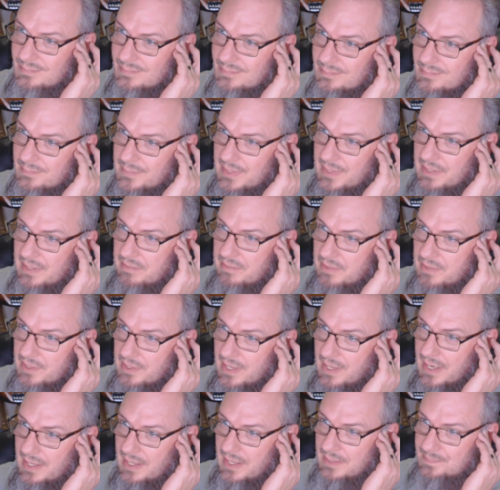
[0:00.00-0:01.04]
believe it or
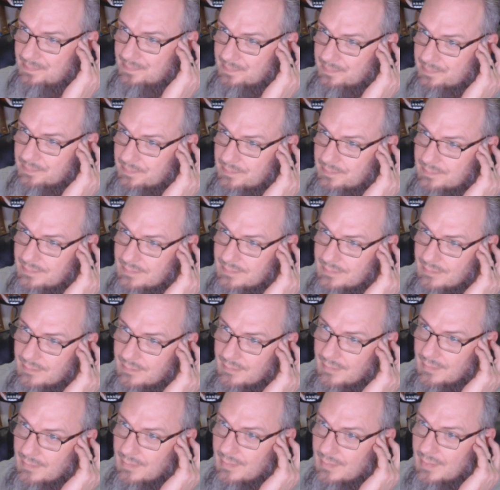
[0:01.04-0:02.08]
not,
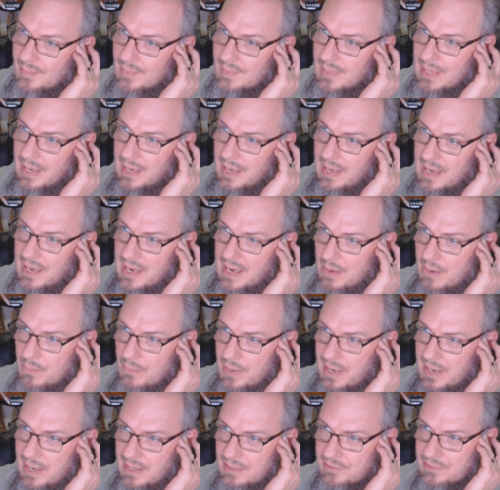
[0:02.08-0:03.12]
how
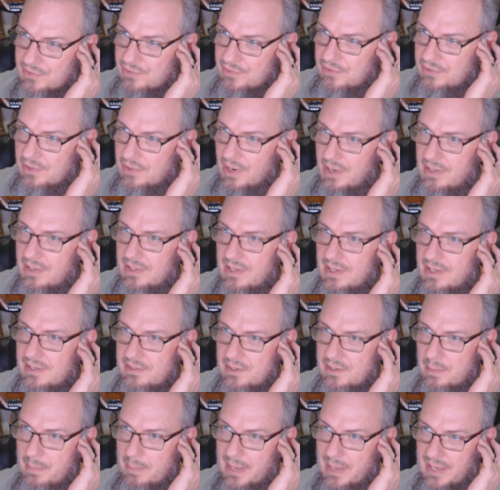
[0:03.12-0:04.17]
I'll start a
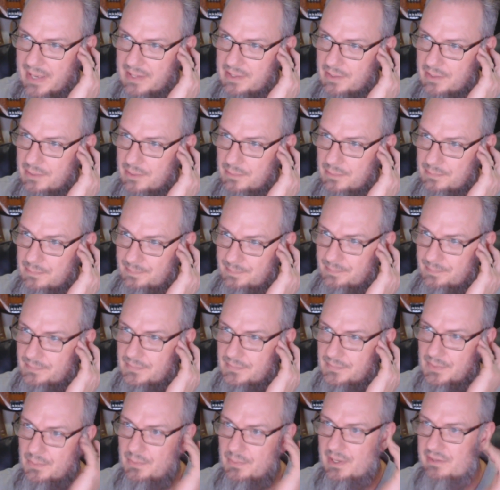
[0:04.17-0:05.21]
tobacco
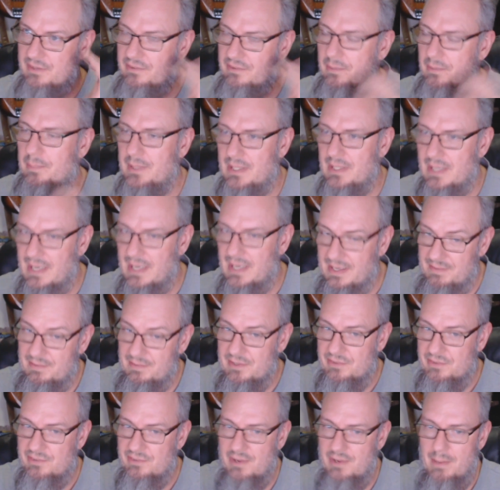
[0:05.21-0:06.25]
recipe. Like if
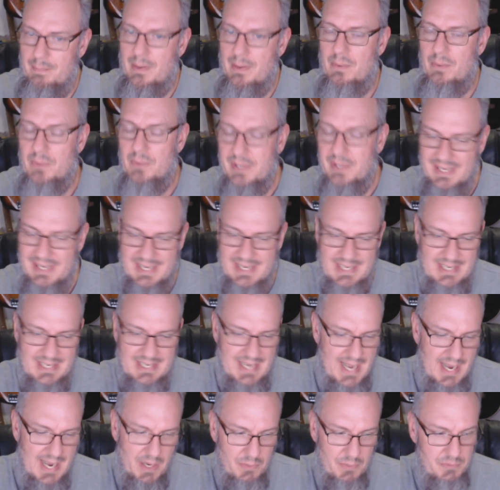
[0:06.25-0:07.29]
it's something I want to get
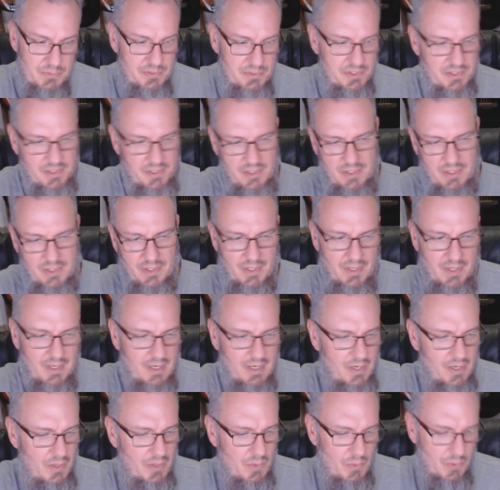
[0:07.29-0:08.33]
out
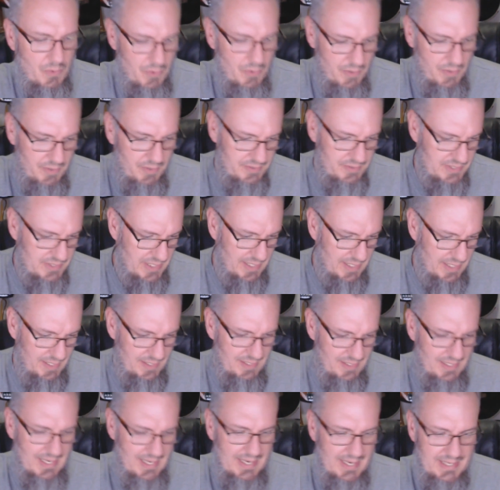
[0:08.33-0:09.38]
or
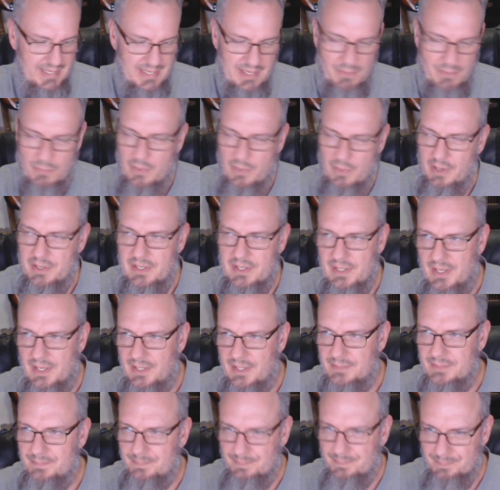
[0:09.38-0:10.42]
like get working
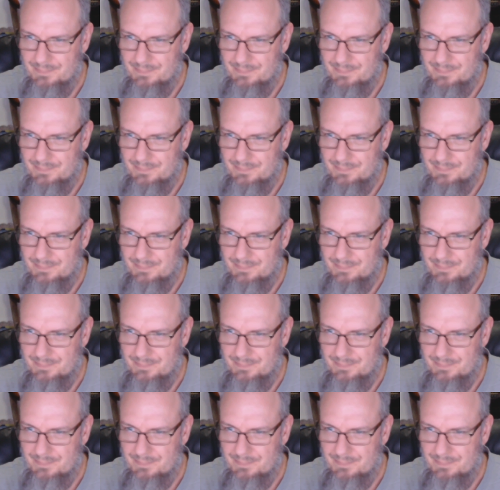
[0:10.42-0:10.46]
on,